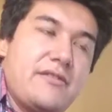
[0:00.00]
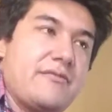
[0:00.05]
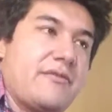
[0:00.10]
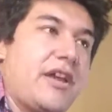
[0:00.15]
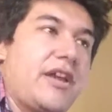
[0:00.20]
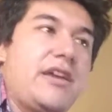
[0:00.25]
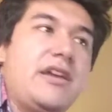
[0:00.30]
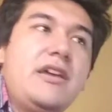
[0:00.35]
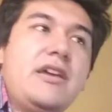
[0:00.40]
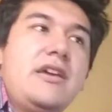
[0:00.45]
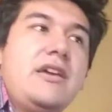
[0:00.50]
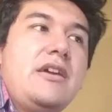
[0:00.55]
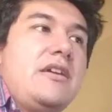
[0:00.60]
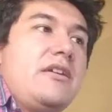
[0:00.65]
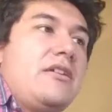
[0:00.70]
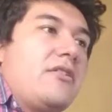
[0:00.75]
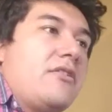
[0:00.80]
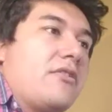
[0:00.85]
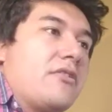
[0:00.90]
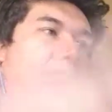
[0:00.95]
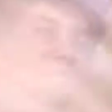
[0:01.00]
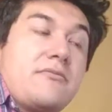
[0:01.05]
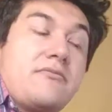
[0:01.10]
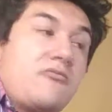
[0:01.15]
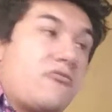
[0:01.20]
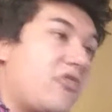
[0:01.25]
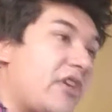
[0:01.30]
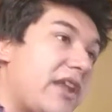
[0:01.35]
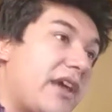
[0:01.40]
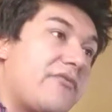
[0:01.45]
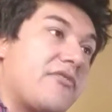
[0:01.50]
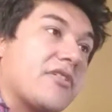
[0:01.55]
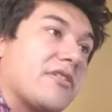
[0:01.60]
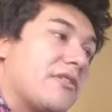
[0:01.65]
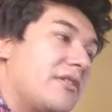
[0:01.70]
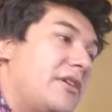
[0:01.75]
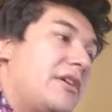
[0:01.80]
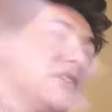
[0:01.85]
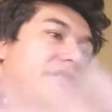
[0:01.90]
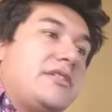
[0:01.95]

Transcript: right, or whatever.